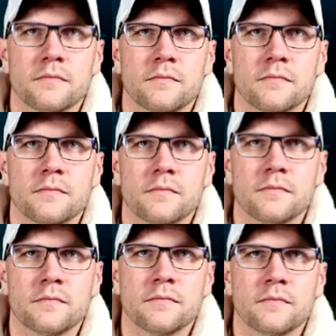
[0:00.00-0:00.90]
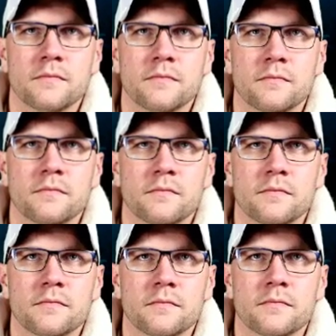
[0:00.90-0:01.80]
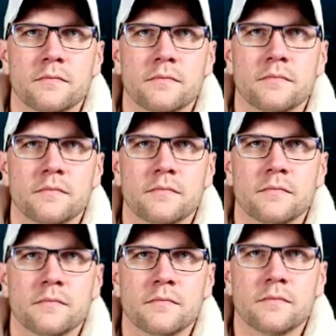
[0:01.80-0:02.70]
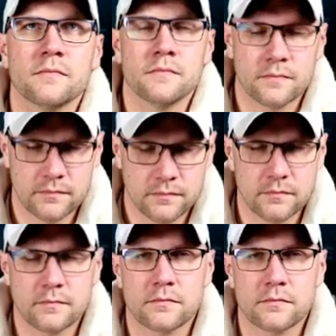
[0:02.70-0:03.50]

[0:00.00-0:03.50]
(not speaking)